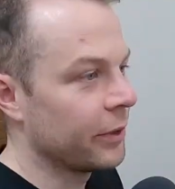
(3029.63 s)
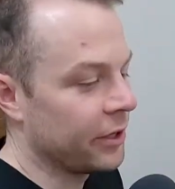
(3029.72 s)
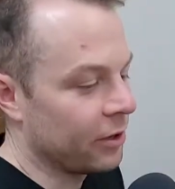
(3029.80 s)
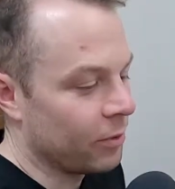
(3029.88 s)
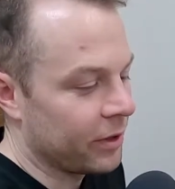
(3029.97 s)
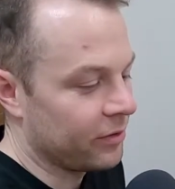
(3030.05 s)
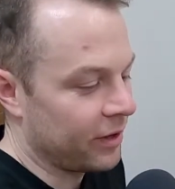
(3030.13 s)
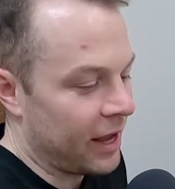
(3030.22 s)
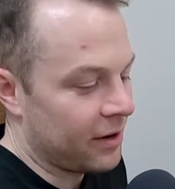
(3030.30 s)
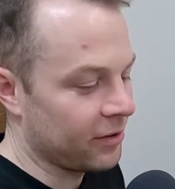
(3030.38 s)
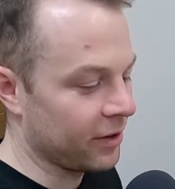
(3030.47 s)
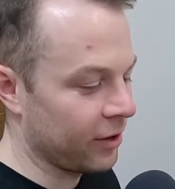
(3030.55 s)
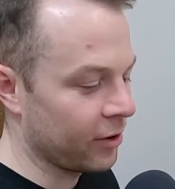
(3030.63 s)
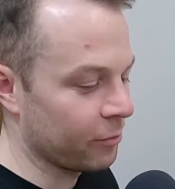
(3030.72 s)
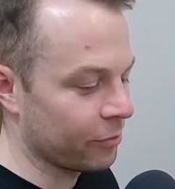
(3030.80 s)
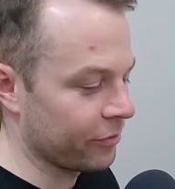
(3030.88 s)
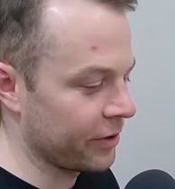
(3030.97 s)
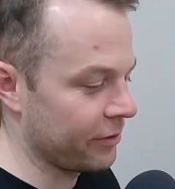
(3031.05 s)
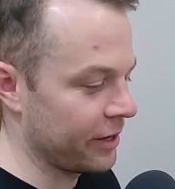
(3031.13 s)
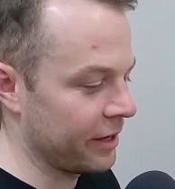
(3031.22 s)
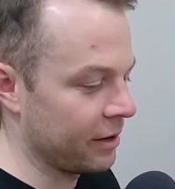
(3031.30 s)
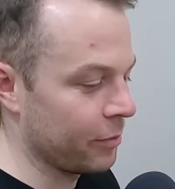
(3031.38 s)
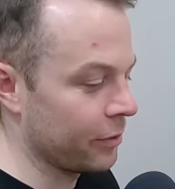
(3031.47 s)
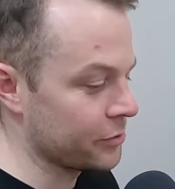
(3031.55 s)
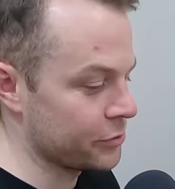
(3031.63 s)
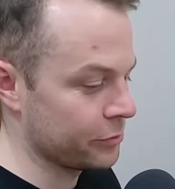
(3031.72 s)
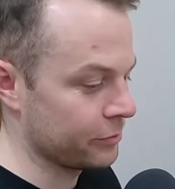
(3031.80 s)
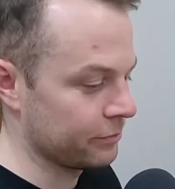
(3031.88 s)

But how does it hurt Fiorini? I'm not sure.